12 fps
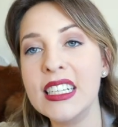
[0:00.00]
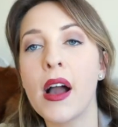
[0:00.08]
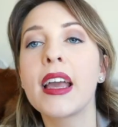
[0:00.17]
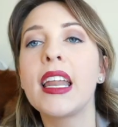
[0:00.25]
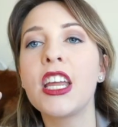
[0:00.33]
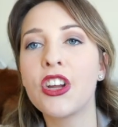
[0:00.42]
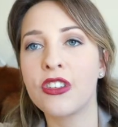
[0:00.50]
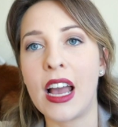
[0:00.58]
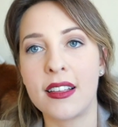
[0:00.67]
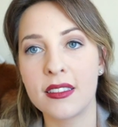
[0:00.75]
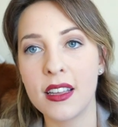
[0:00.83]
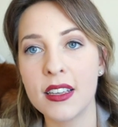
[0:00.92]
Bucketing your
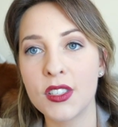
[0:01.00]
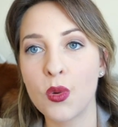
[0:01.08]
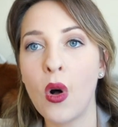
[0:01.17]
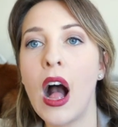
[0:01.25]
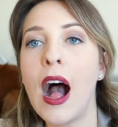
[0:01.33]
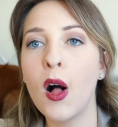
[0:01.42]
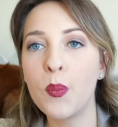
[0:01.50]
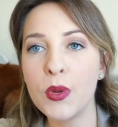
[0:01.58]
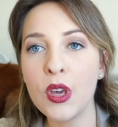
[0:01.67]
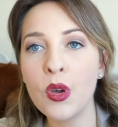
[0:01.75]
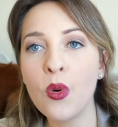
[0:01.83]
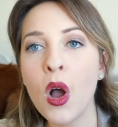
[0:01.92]
guest list will help
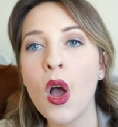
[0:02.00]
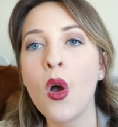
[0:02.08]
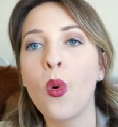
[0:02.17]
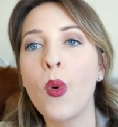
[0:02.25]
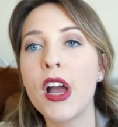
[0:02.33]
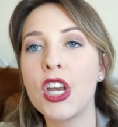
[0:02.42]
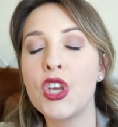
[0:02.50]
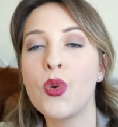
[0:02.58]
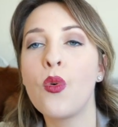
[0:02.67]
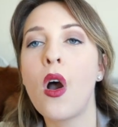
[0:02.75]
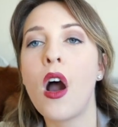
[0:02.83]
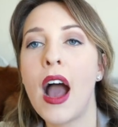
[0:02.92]
you when
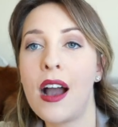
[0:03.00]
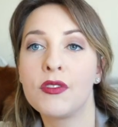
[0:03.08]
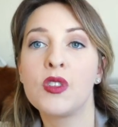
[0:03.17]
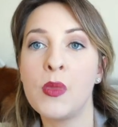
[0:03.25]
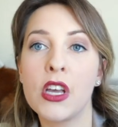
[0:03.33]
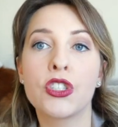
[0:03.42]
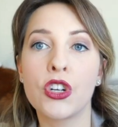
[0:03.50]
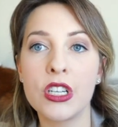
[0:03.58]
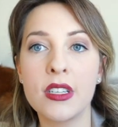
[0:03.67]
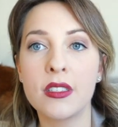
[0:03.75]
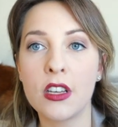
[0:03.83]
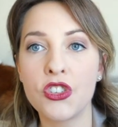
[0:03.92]
you have to make certain
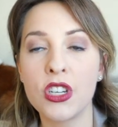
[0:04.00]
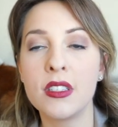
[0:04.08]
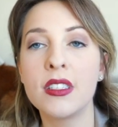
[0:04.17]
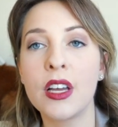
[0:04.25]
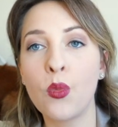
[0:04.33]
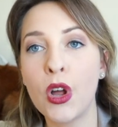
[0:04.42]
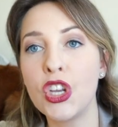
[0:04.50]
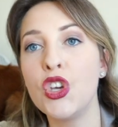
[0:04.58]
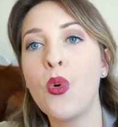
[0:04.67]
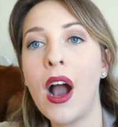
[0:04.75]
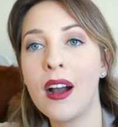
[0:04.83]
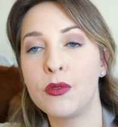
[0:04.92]
decisions and when
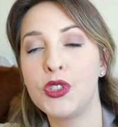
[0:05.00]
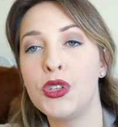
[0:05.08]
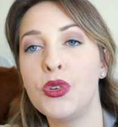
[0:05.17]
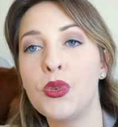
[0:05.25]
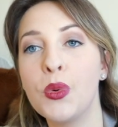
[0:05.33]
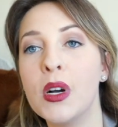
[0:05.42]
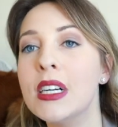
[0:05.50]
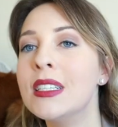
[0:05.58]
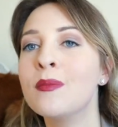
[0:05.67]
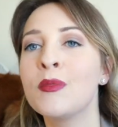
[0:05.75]
you have to